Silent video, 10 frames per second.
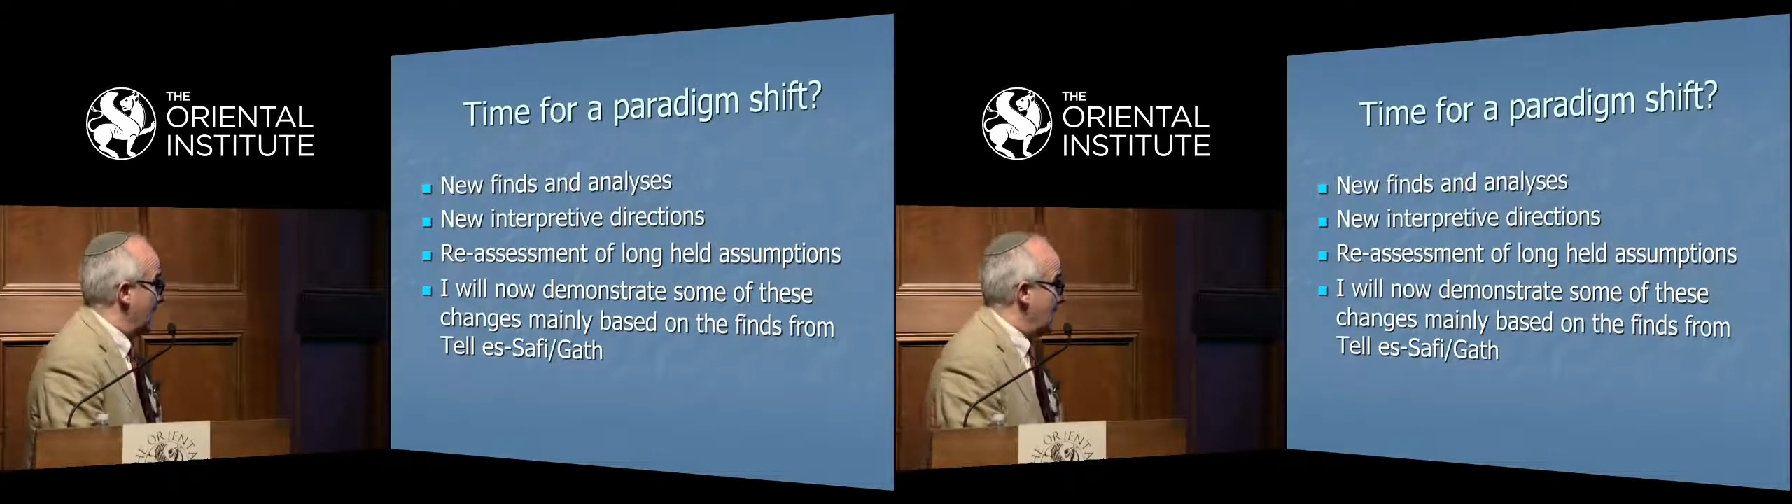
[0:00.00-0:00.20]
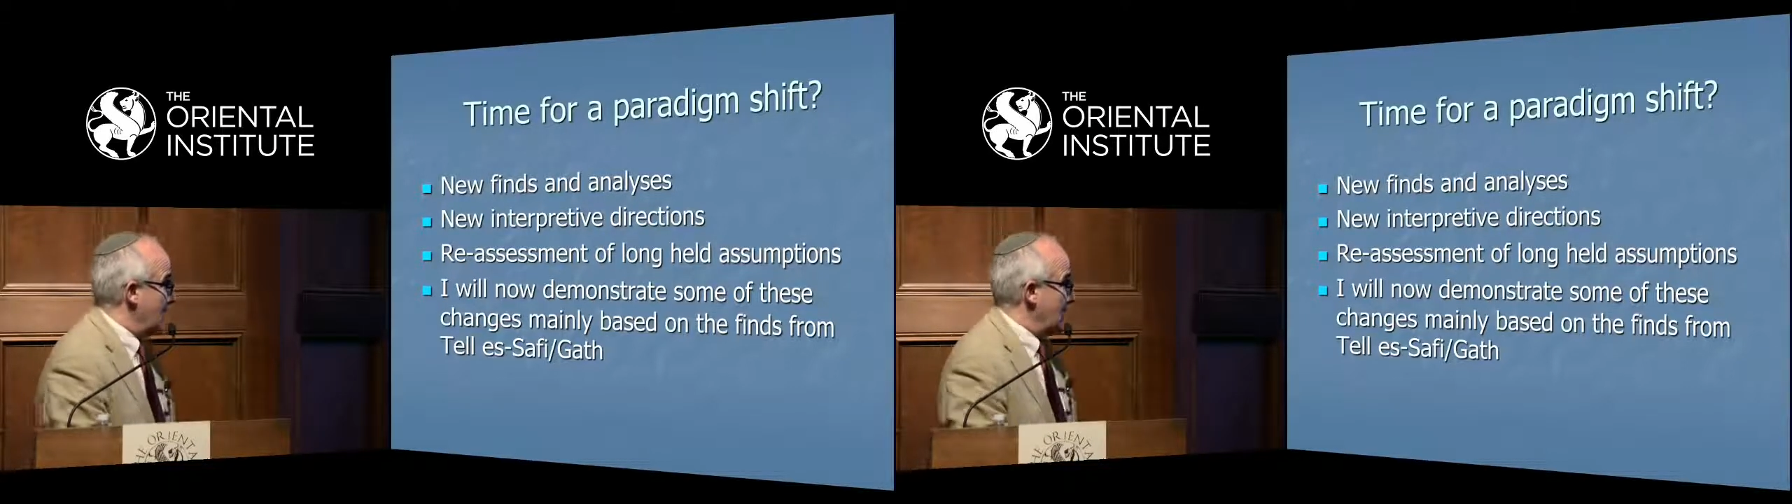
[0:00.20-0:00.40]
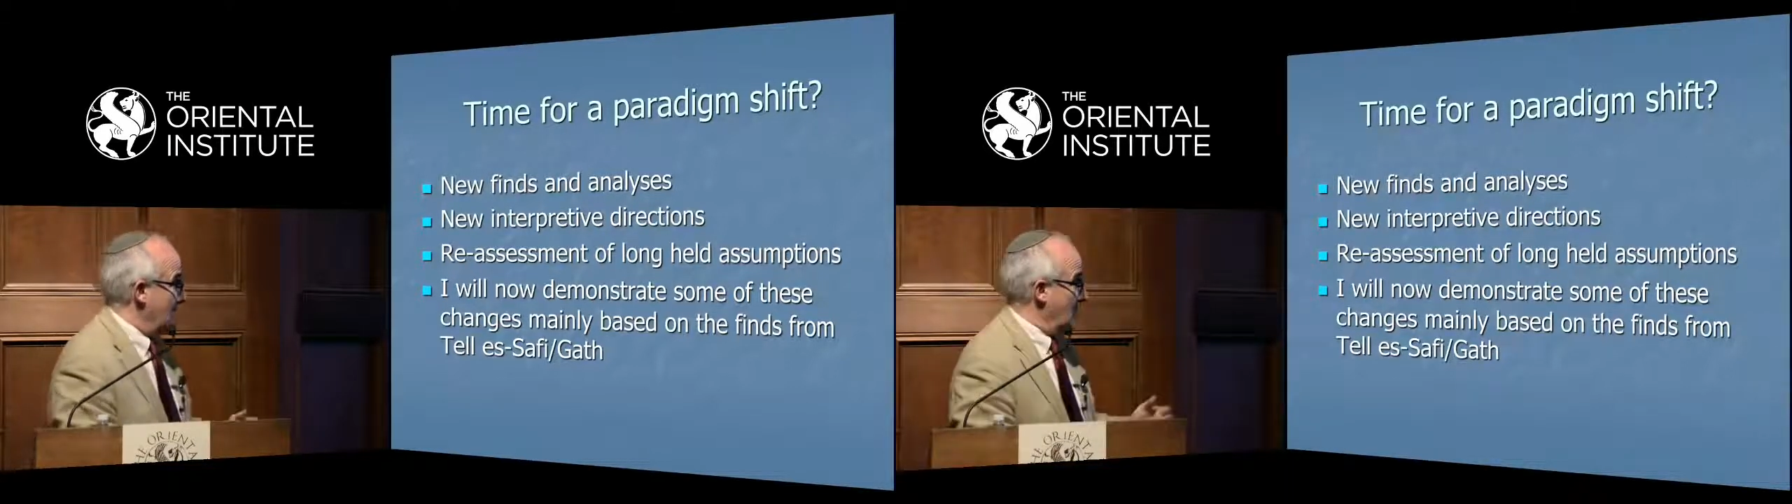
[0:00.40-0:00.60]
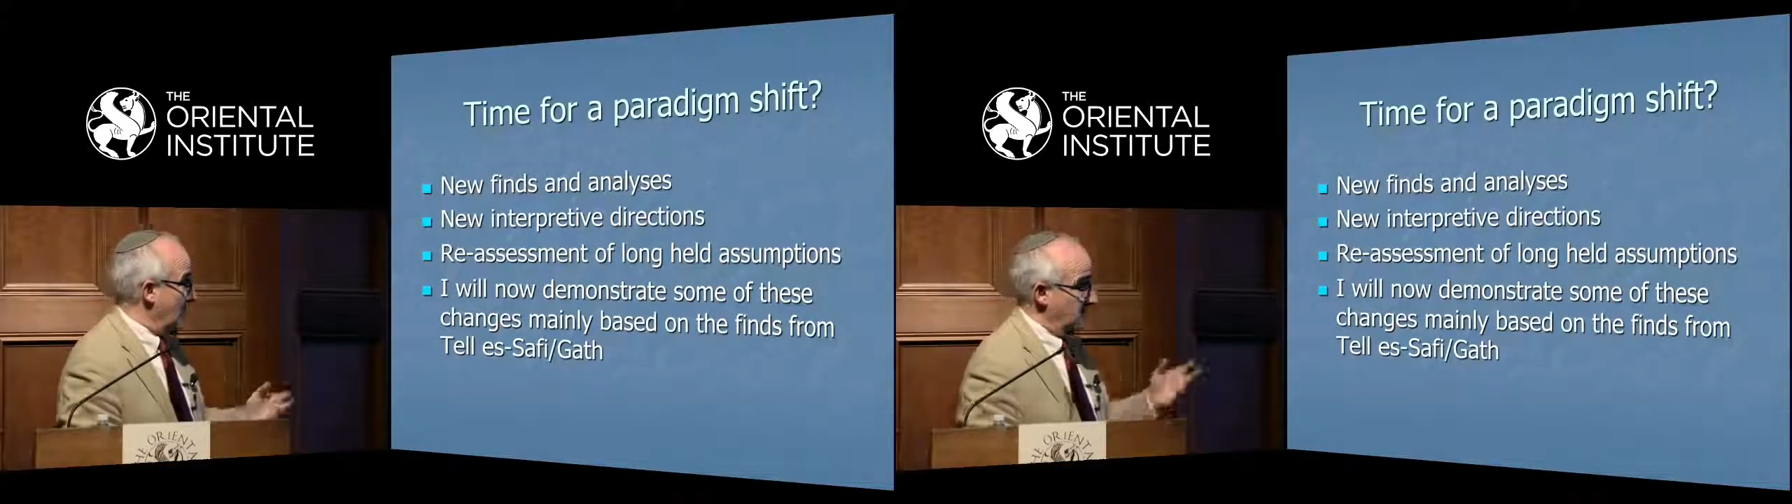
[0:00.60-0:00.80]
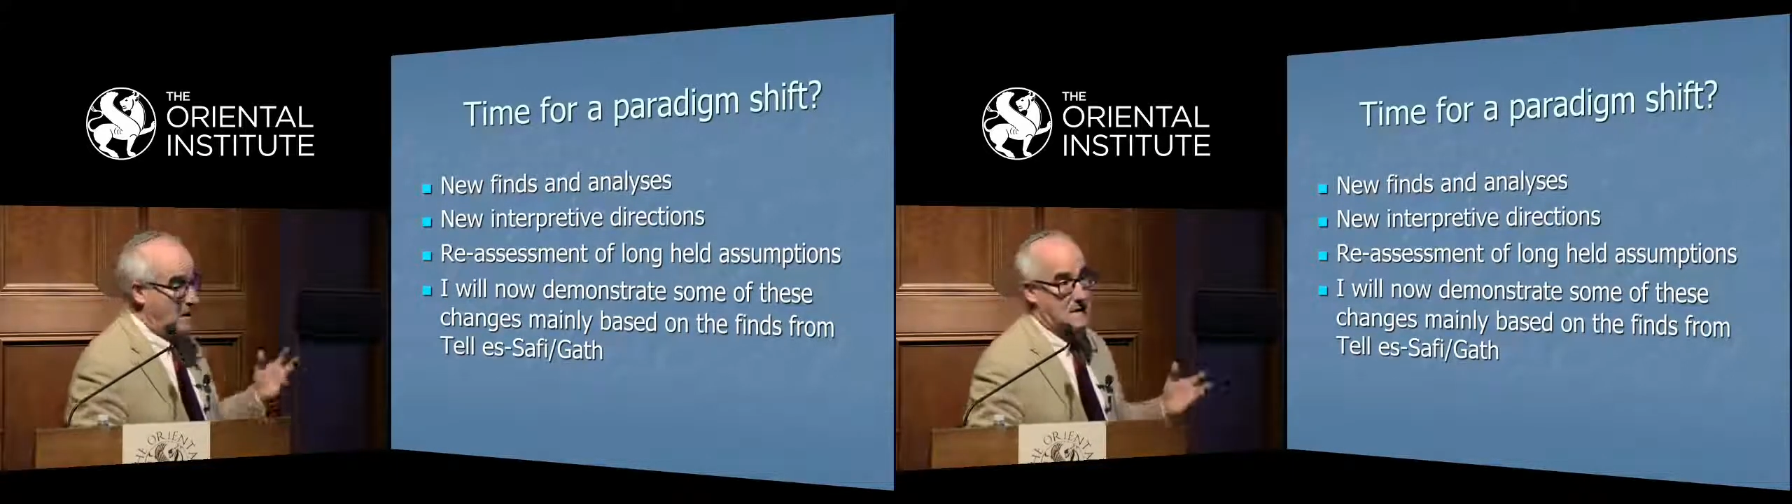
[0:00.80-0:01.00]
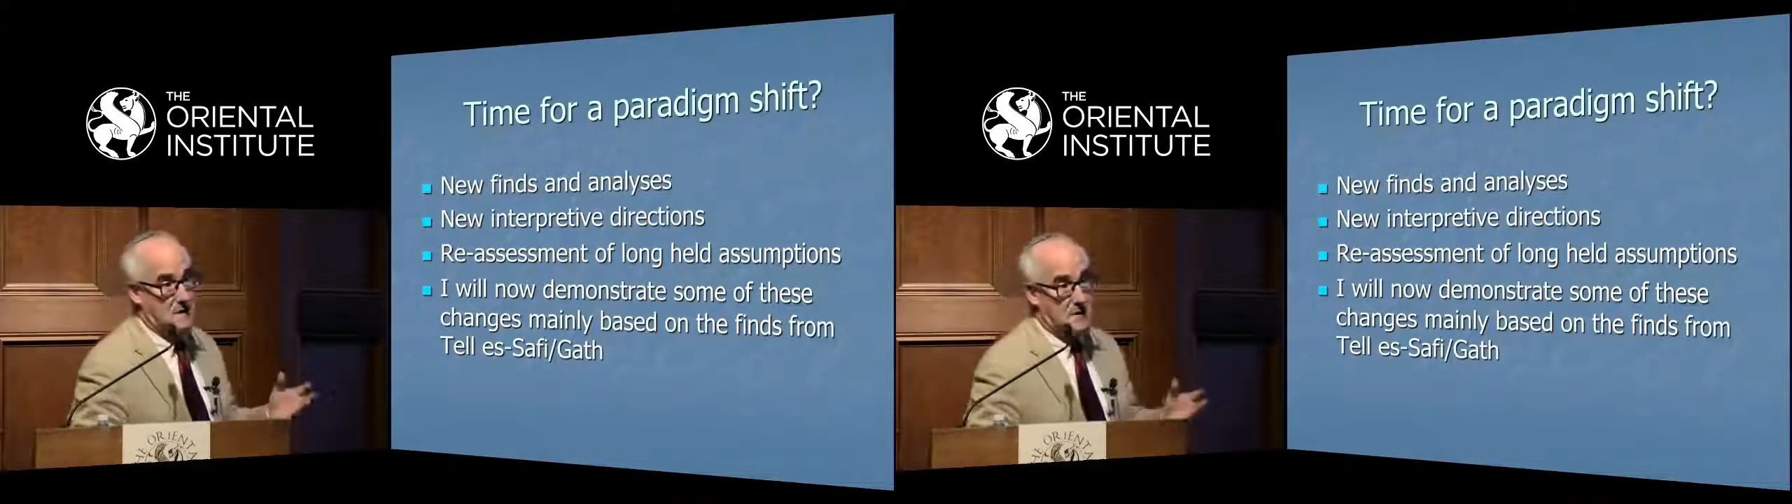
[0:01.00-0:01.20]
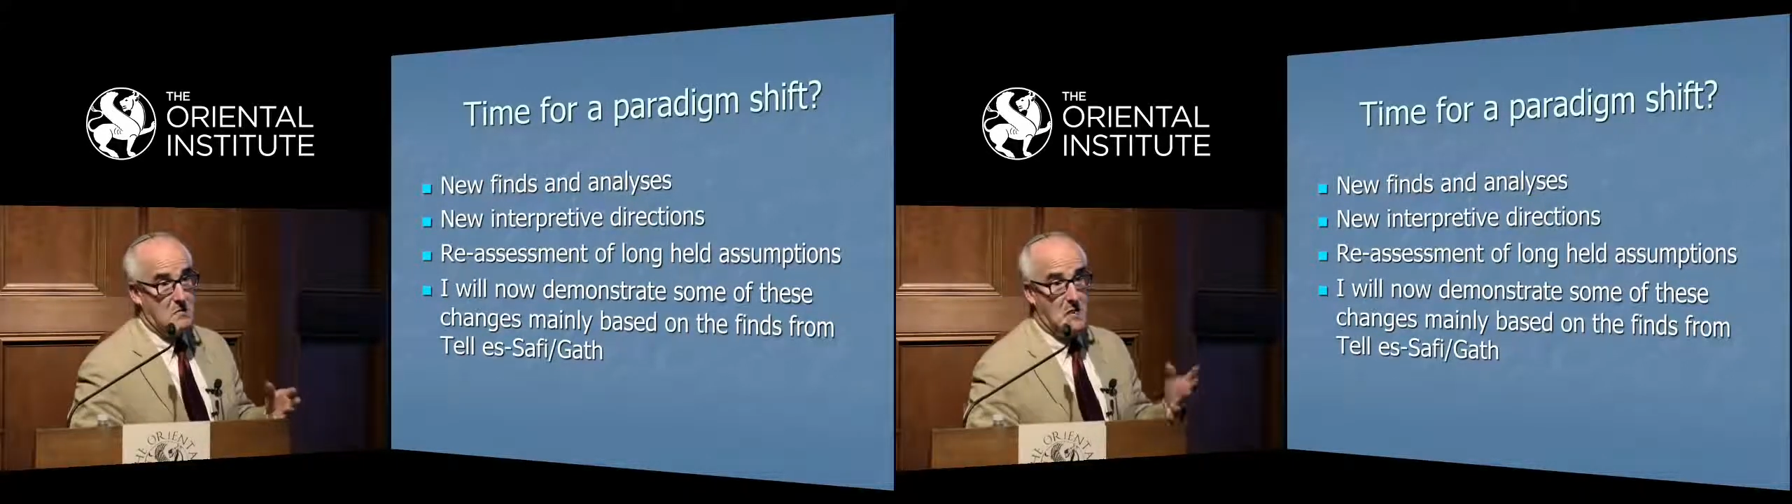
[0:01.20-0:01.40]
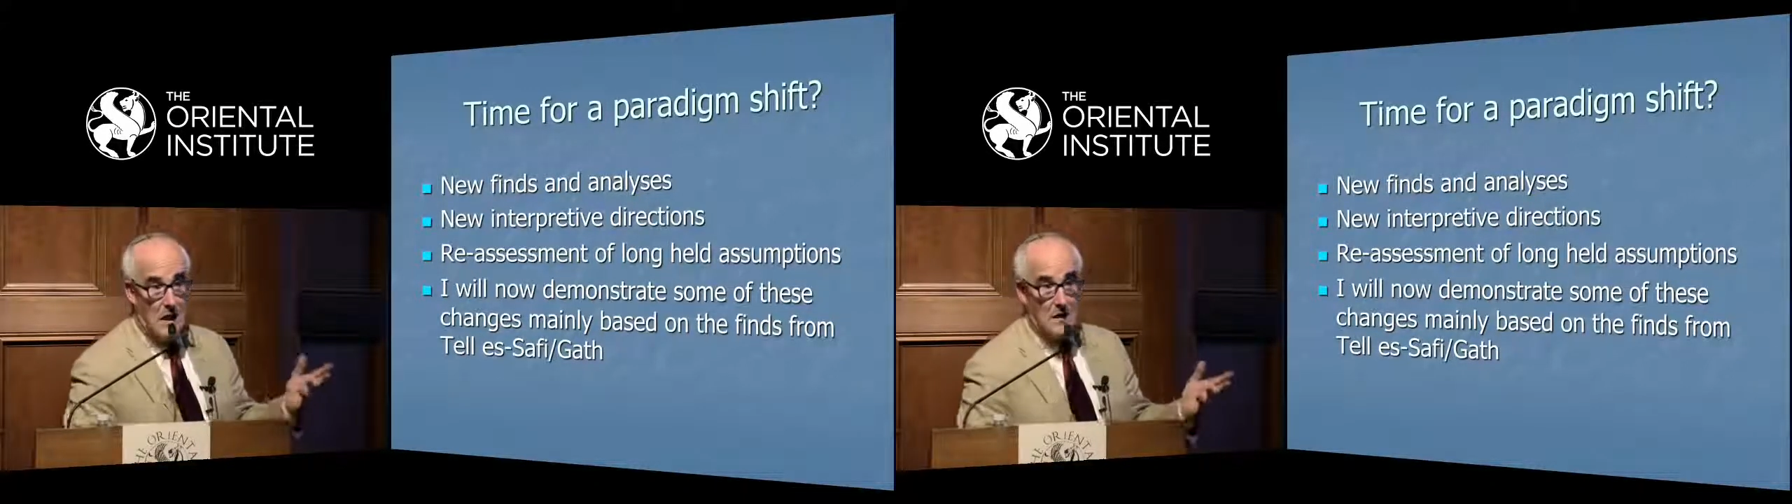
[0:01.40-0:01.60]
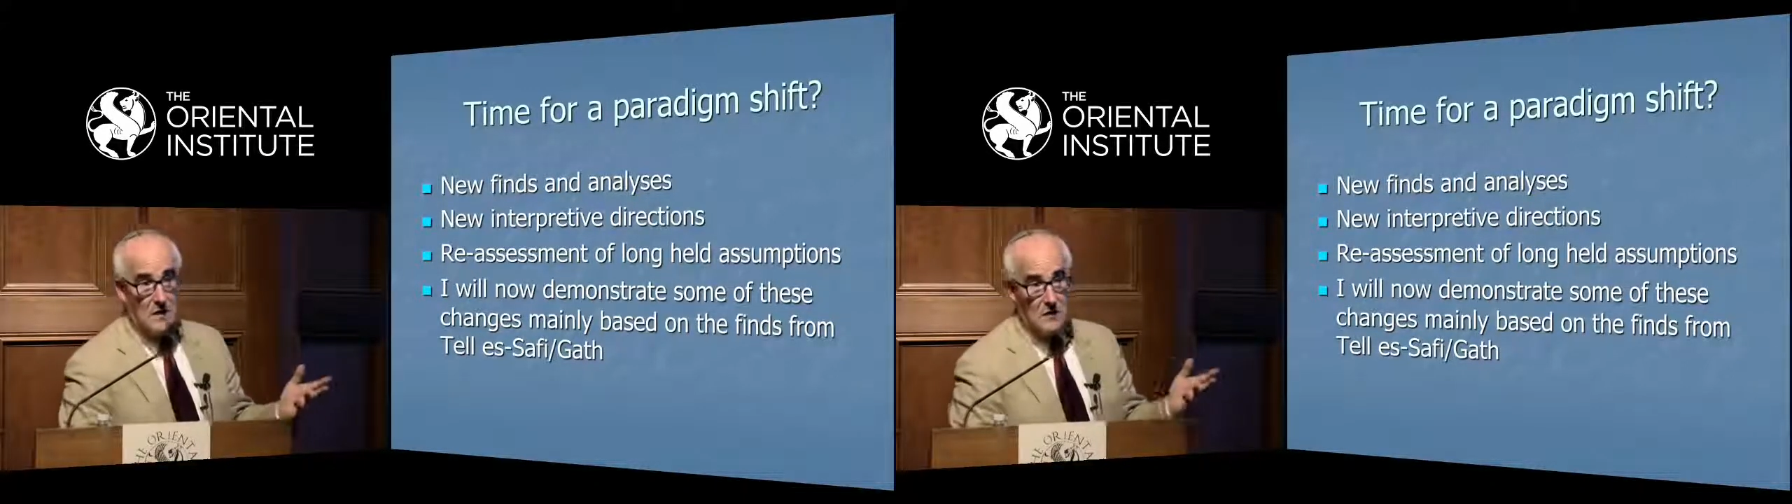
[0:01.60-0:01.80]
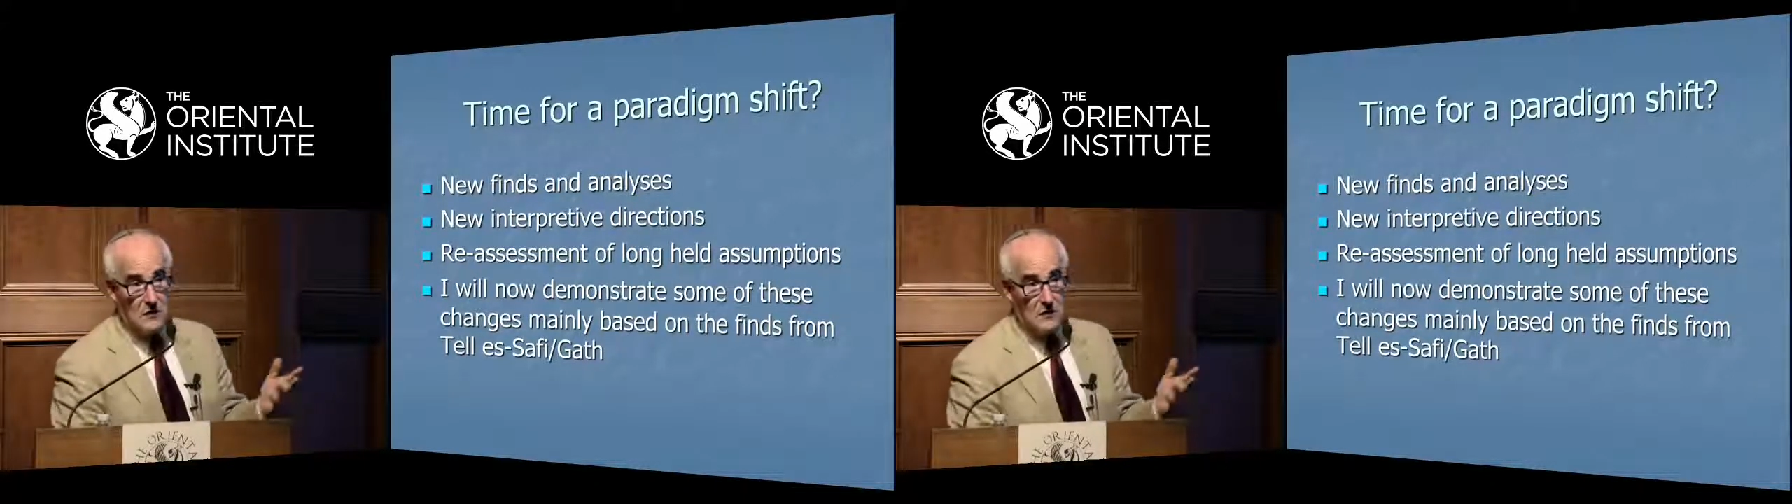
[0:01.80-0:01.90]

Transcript: And I'll be basing it mainly on